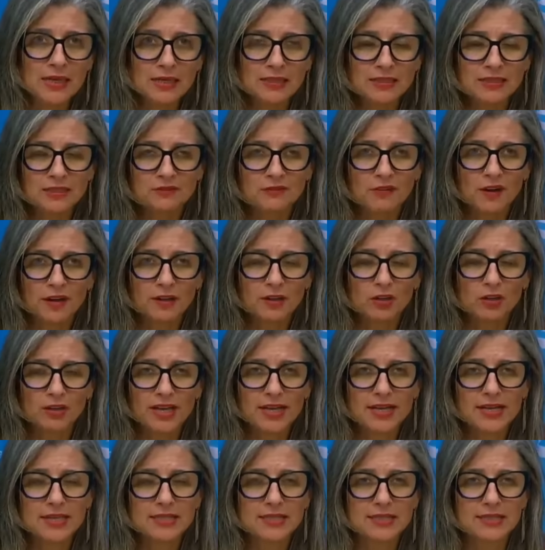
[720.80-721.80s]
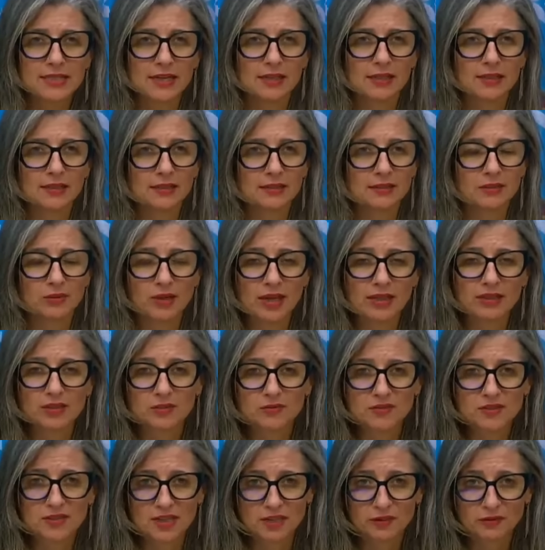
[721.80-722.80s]
the right
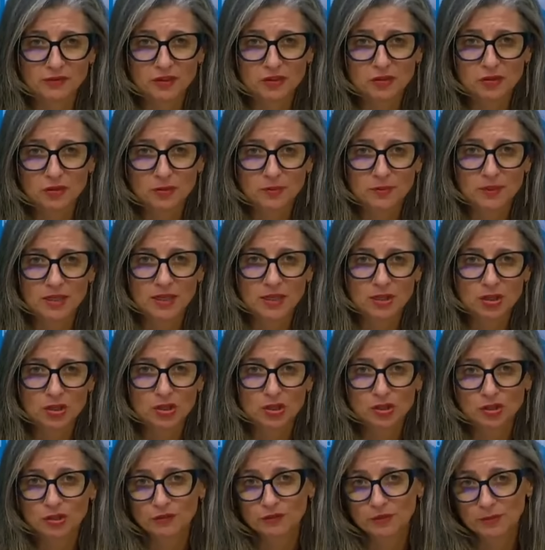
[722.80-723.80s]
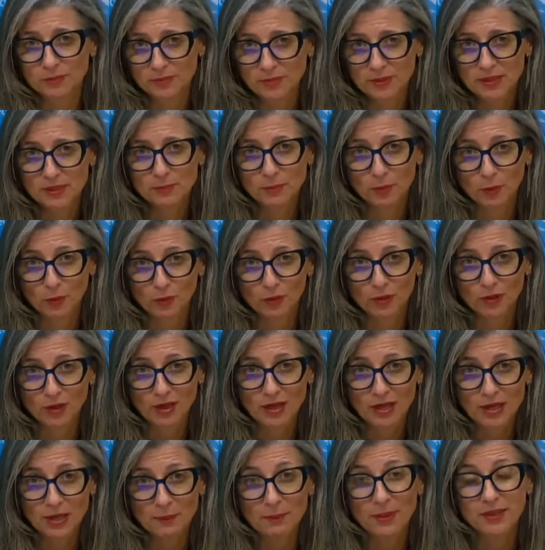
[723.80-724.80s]
of self-determination of a people,
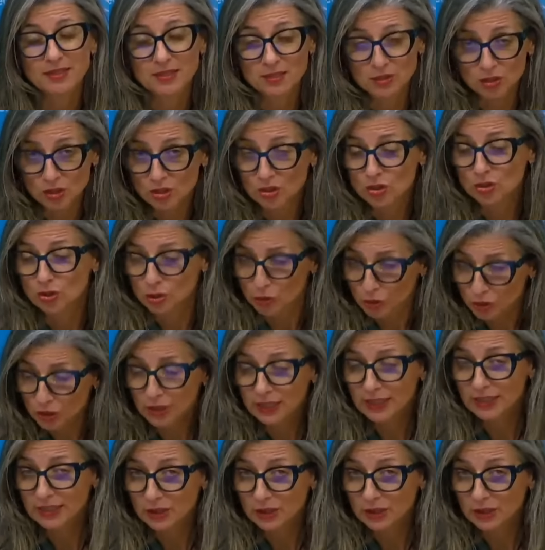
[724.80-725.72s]
but it's surely